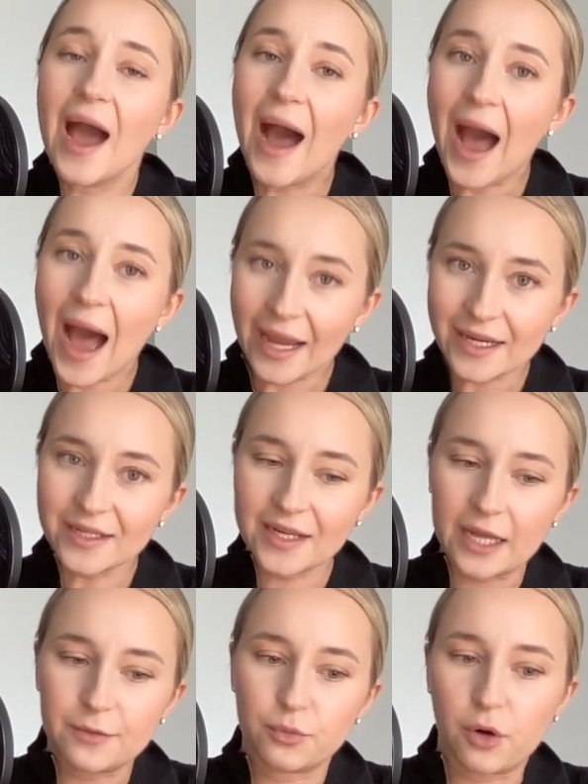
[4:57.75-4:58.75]
A higher
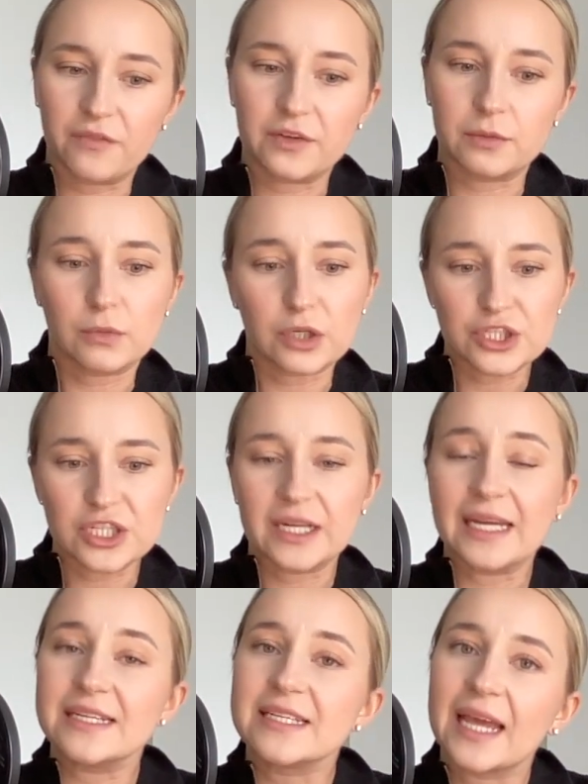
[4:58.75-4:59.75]
net profit margin
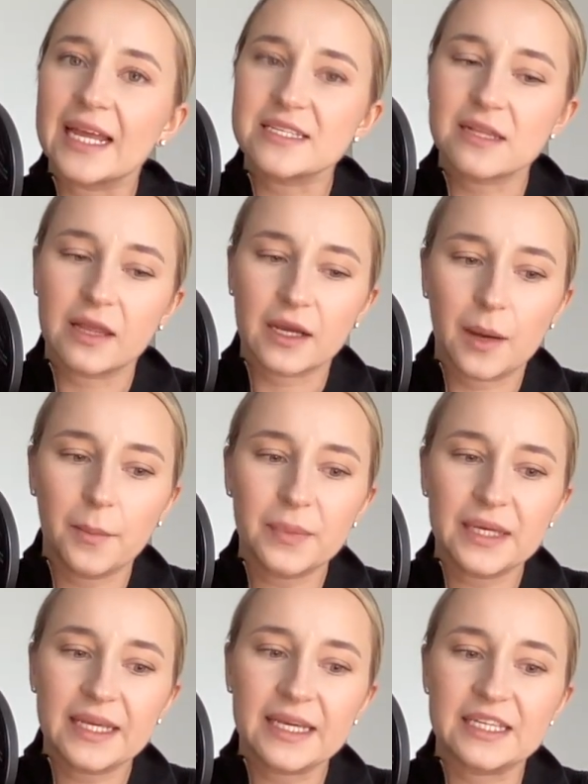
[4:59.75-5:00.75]
indicates that the
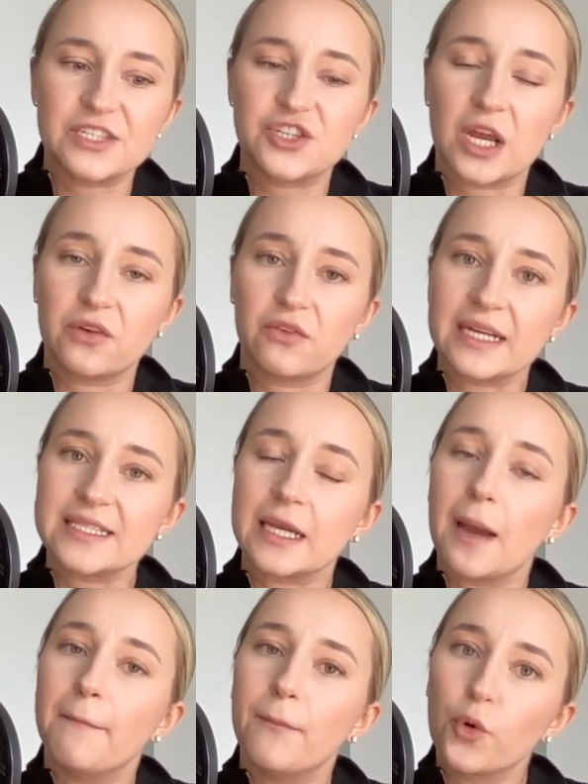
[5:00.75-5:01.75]
company is generating
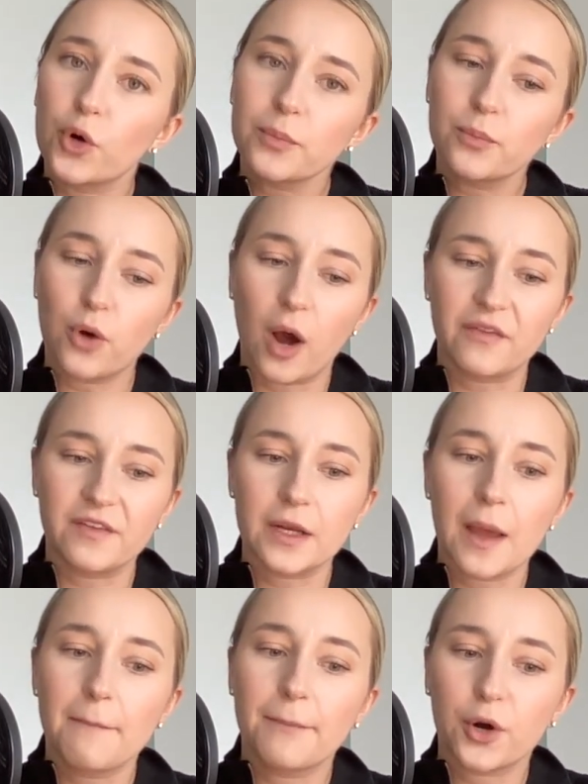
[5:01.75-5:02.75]
more profit
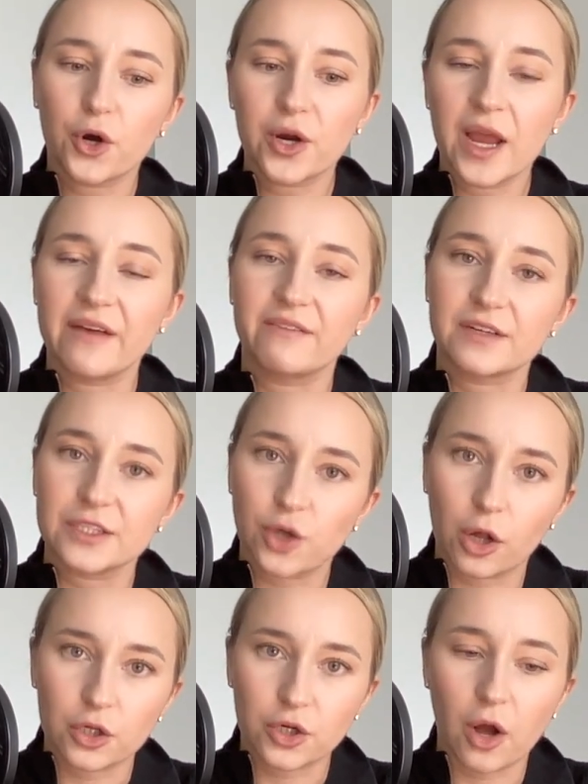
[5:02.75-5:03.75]
per every
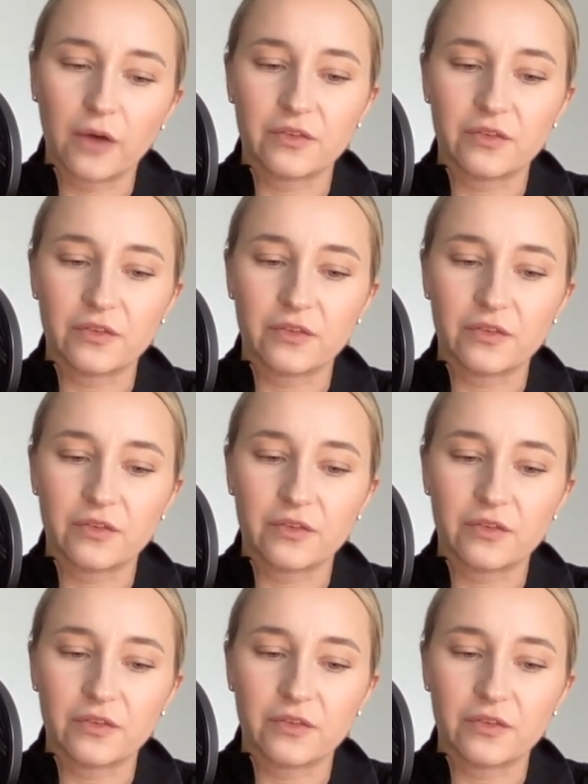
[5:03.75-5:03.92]
dollar of